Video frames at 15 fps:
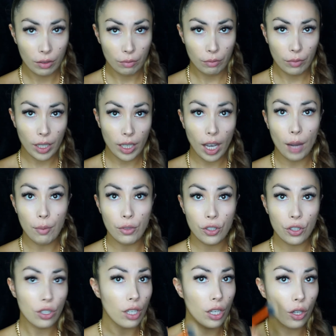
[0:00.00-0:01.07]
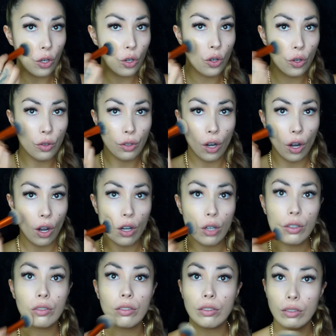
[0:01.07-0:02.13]
My camera just like cut.
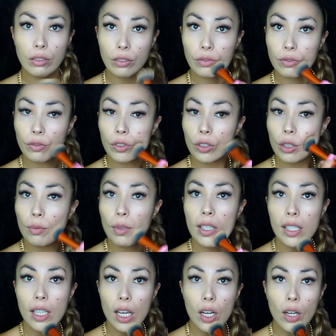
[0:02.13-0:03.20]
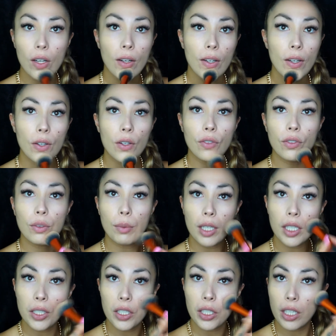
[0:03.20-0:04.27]
I'm just gonna place that all over my
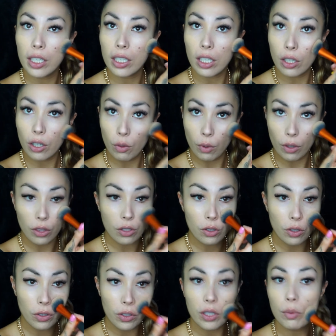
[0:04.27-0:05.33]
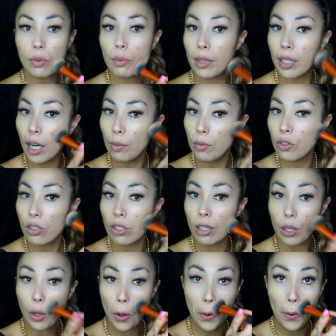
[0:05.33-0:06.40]
skin. I don't know what the story is, but my camera just
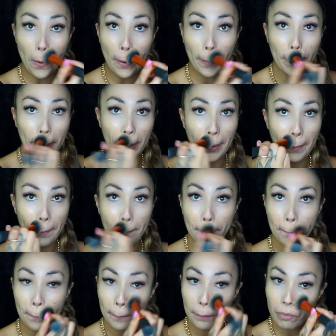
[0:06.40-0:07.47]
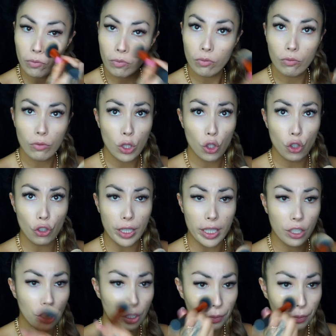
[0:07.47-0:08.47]
like cut out there. Strange.